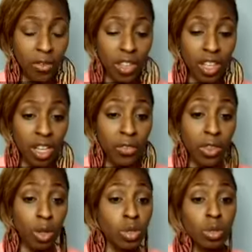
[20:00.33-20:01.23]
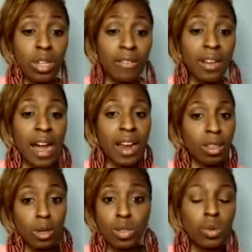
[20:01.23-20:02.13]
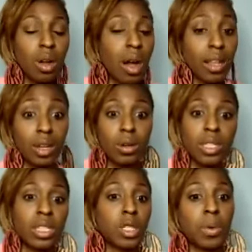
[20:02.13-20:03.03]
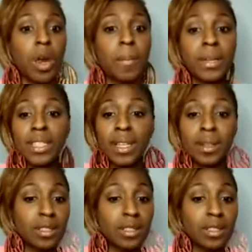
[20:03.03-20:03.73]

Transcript: for the good for those who love God and those who call in accordance to his purpose, and